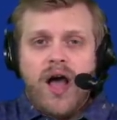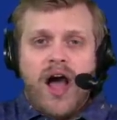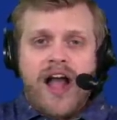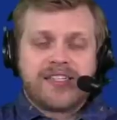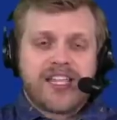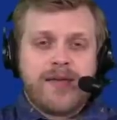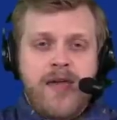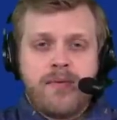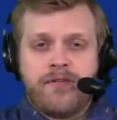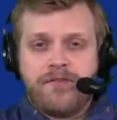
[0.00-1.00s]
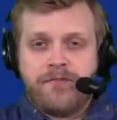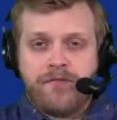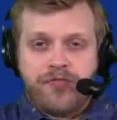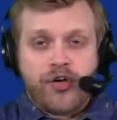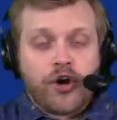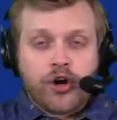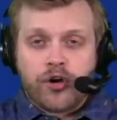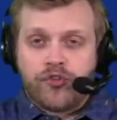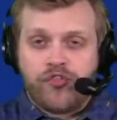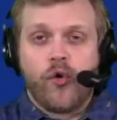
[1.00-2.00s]
I'd say maybe third
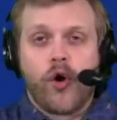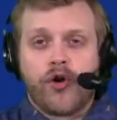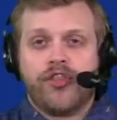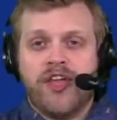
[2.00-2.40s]
or fourth